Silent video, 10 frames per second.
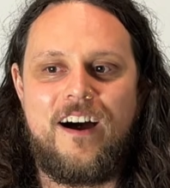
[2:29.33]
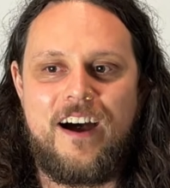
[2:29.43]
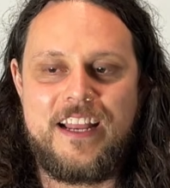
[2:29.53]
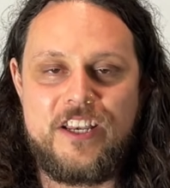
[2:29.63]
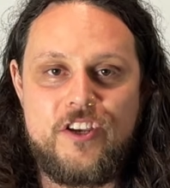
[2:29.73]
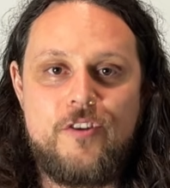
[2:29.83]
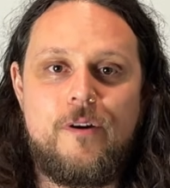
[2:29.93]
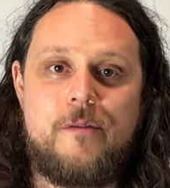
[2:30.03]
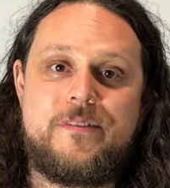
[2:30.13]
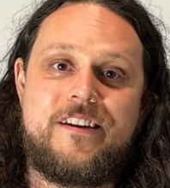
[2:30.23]
I knew
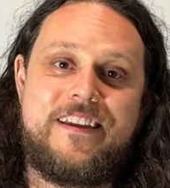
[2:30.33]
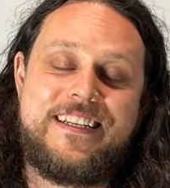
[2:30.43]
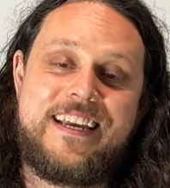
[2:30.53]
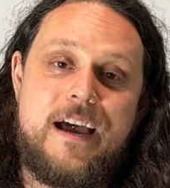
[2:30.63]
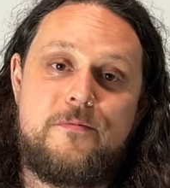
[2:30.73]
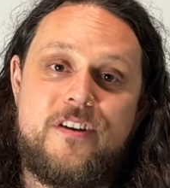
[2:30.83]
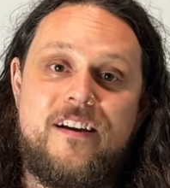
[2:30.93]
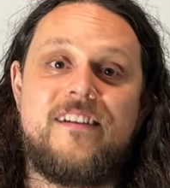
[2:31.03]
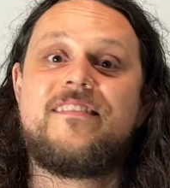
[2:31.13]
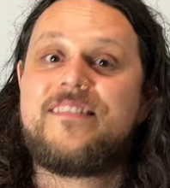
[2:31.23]
I was going to
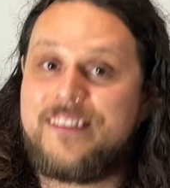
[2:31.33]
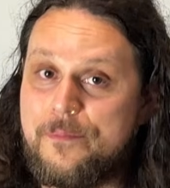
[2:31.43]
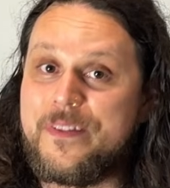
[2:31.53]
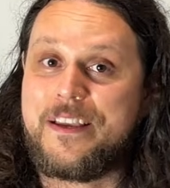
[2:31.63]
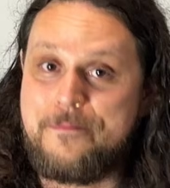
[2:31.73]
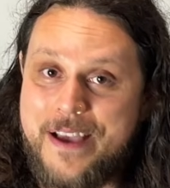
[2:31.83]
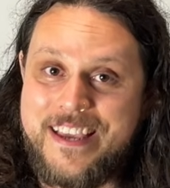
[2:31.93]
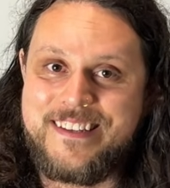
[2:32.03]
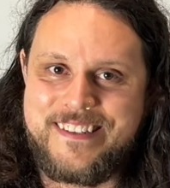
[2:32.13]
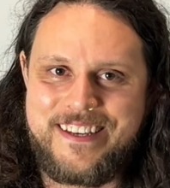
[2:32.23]
capture something
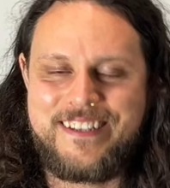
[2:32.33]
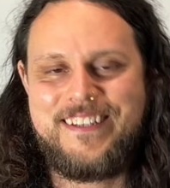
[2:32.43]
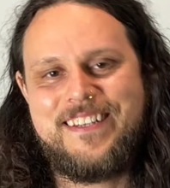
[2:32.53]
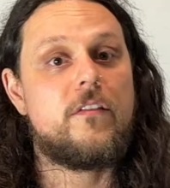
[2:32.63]
amazing.